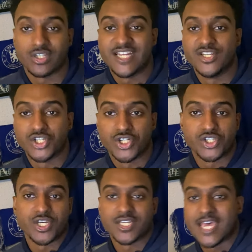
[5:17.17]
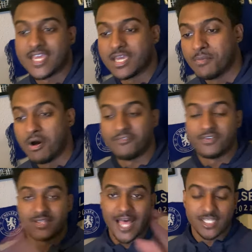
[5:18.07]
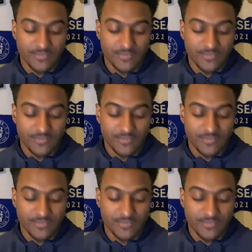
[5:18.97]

injured, so you take him off. That's